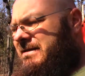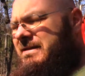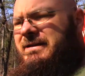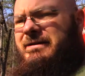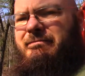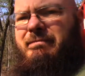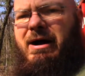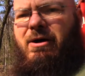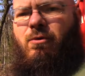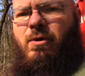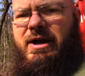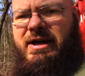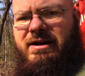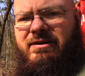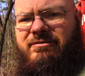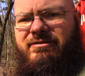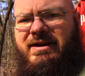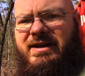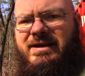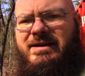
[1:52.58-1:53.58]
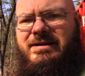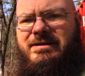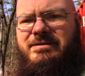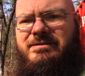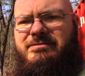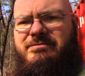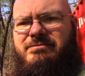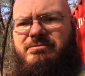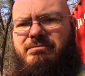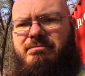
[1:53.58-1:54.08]
my way of
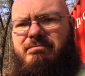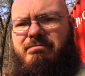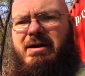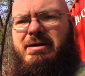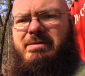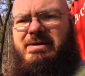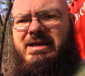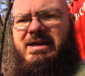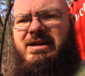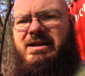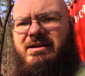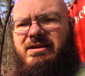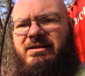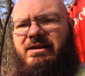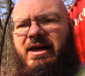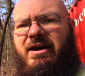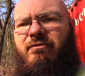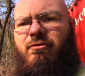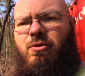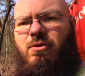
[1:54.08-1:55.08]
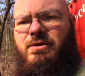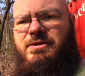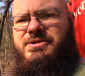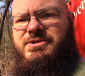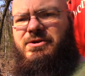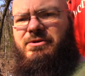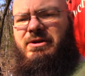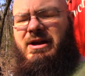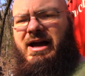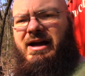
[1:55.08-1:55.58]
maybe getting it level
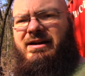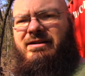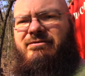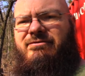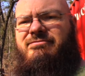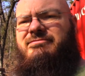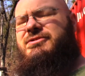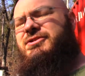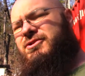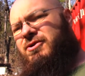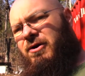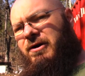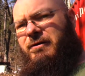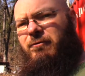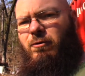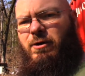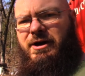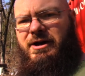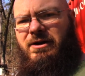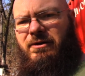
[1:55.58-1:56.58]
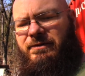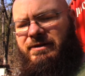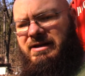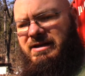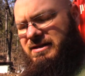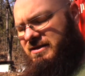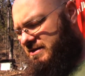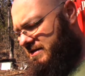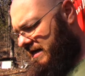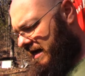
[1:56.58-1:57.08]
so that I can start working on the
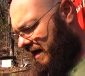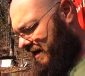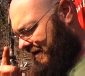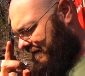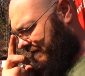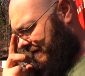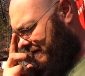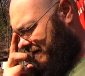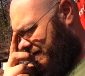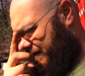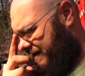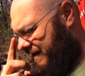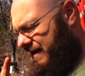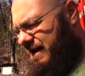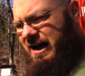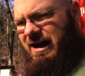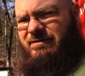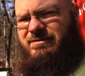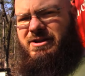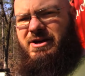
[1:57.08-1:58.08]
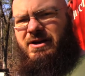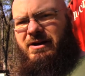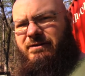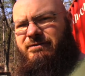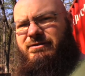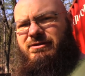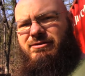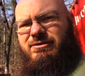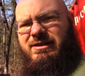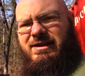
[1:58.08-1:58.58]
inside of it. I've done a
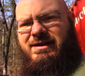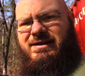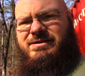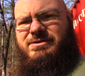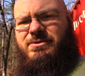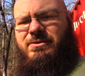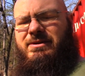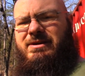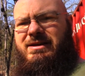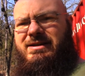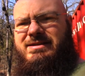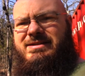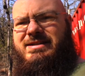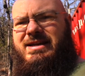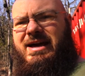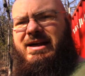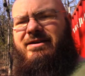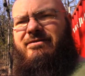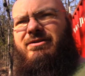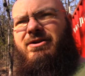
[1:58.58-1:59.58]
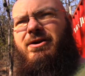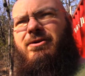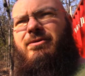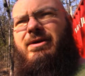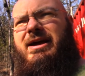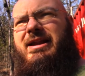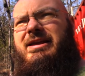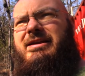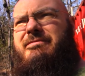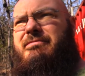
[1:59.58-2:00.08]
few things on the inside of it
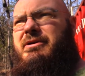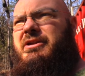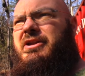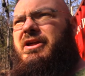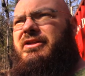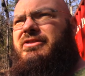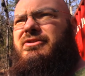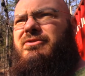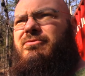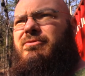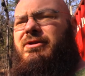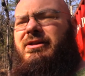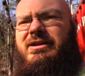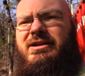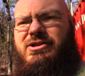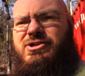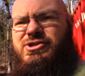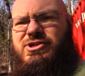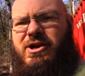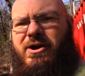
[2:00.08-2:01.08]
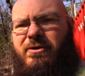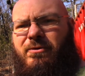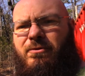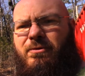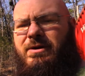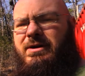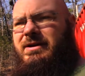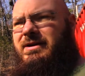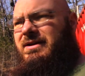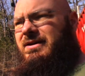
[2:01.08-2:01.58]
already, but nothing really to show.
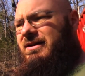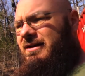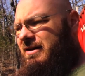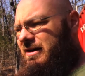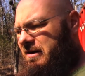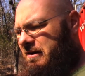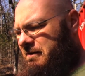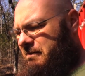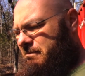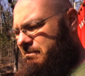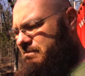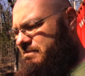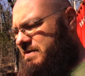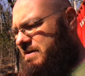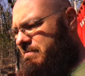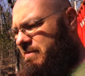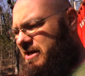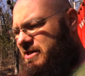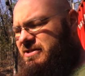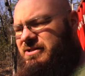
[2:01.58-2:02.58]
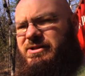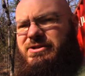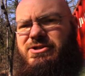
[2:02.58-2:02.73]
Basically